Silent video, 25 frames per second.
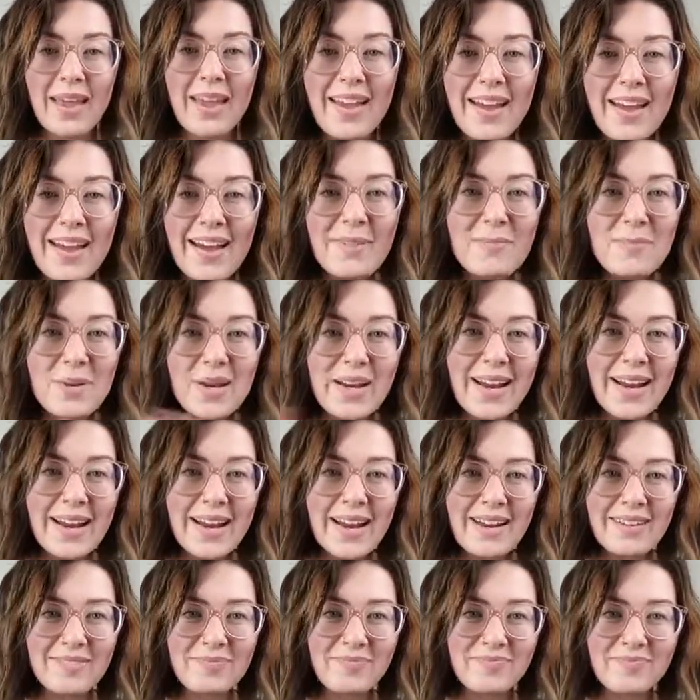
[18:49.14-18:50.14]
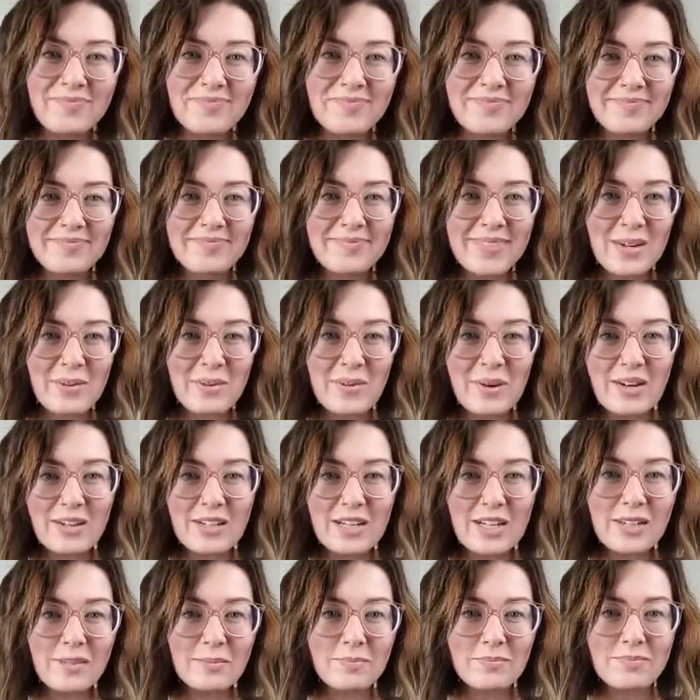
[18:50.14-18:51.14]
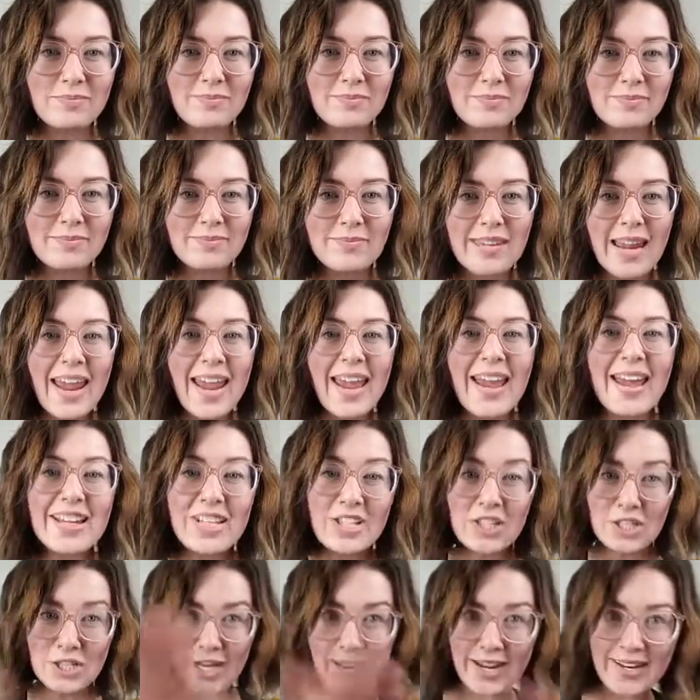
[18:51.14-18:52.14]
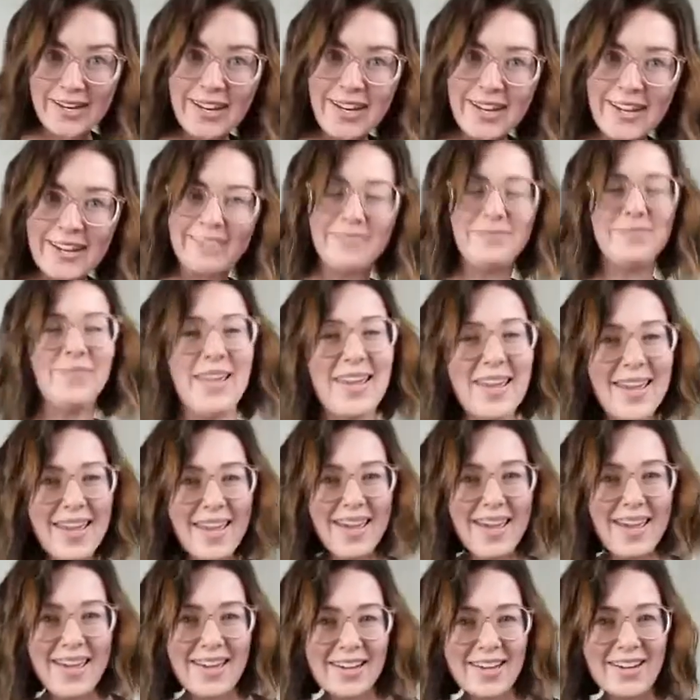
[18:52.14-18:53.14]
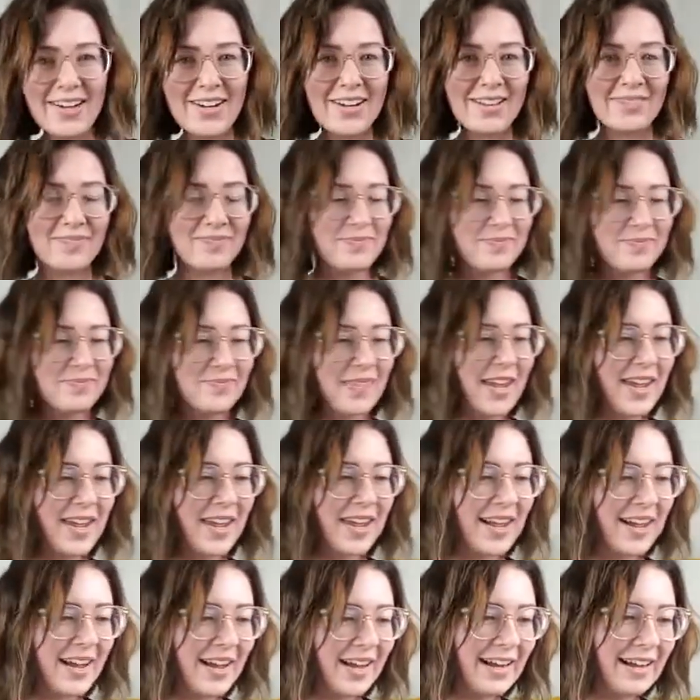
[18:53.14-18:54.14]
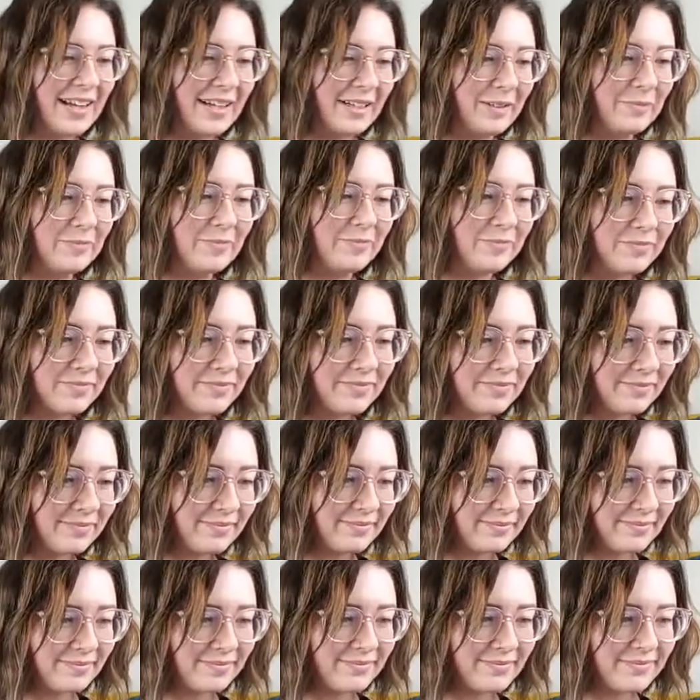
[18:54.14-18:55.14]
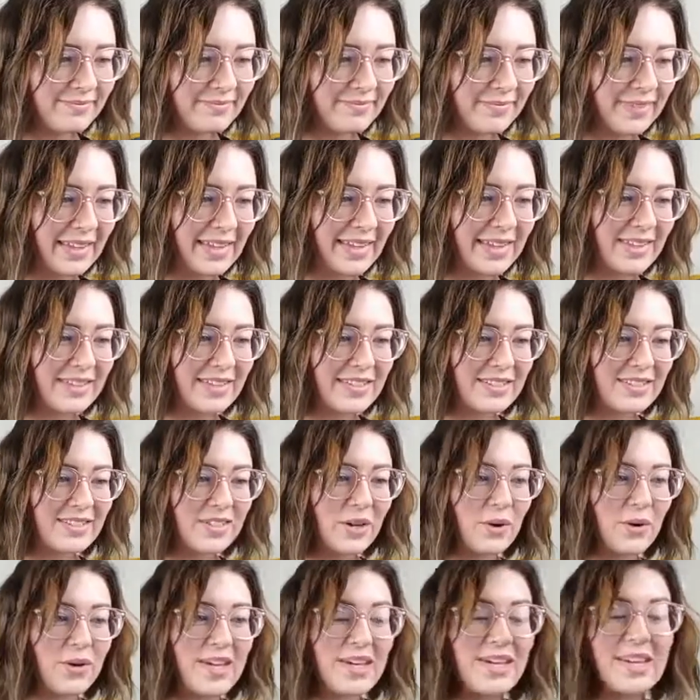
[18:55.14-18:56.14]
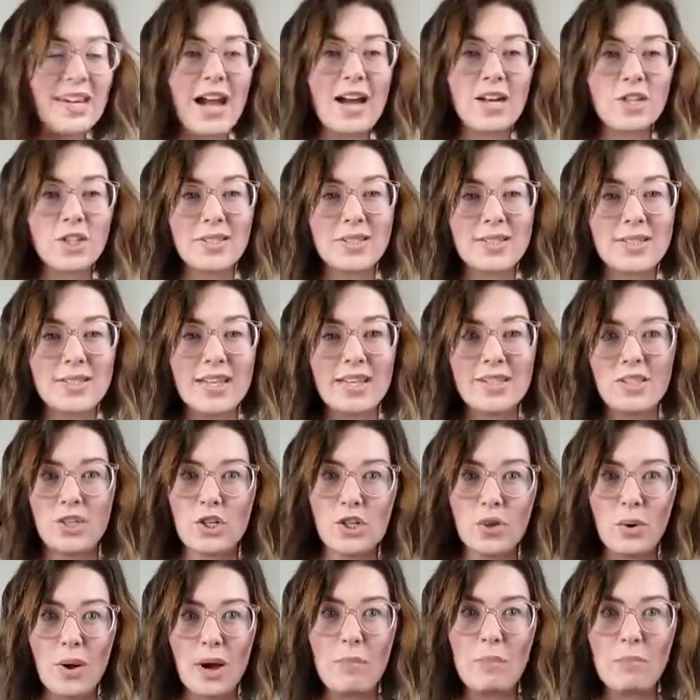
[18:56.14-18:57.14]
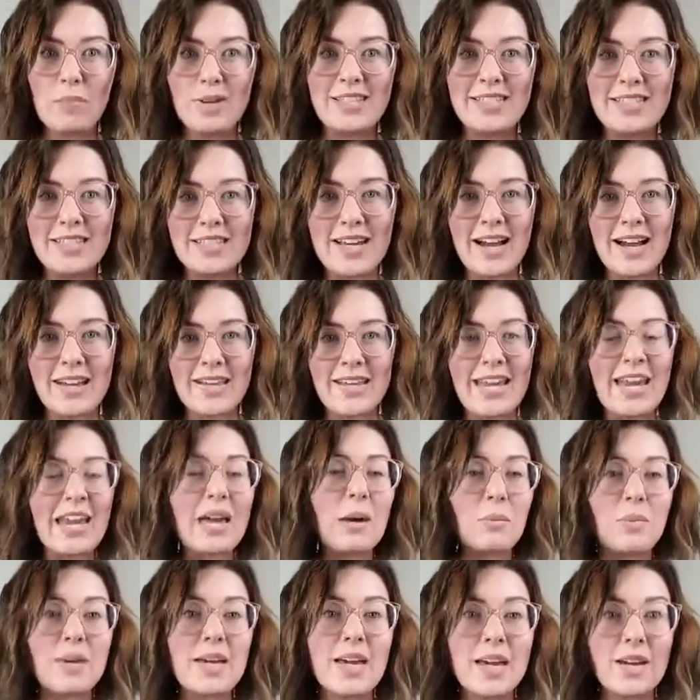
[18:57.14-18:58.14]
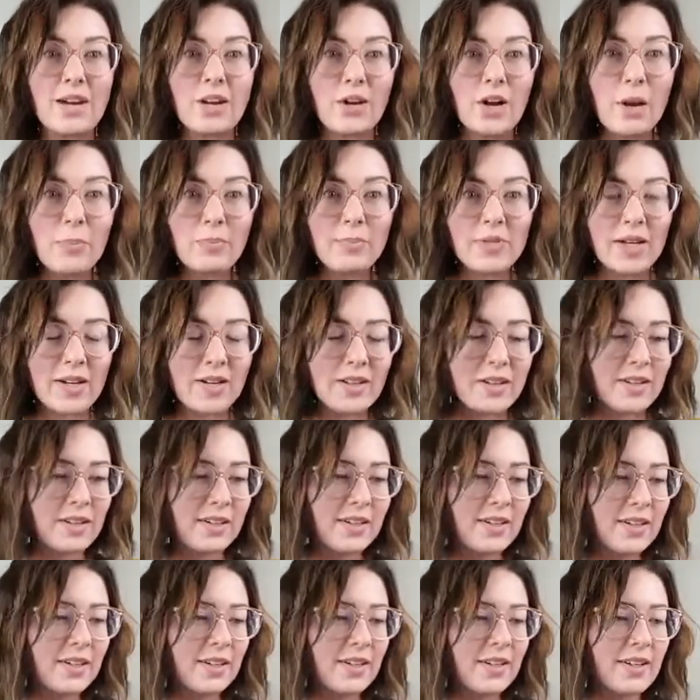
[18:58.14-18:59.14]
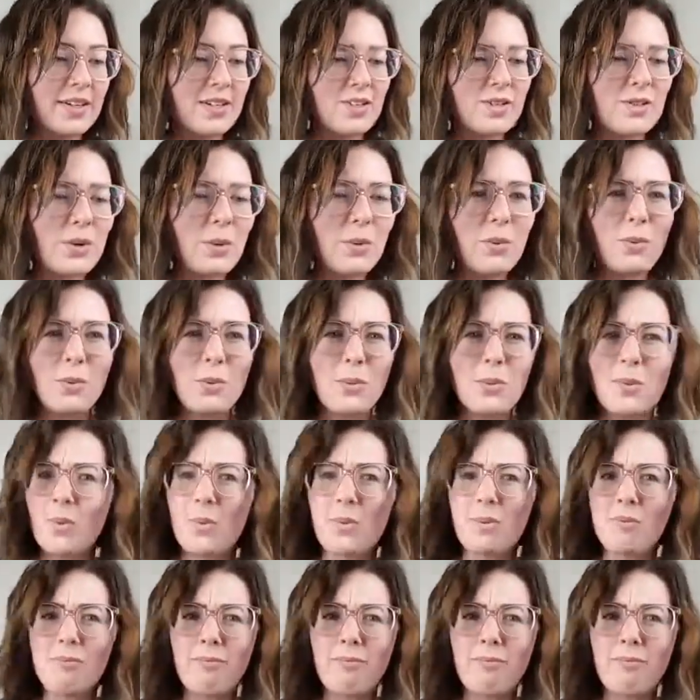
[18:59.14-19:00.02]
Hi, Brianna. Welcome. And Shayna. Hey, girl. So he actually says, "I'm busy. I can't be interrupted." So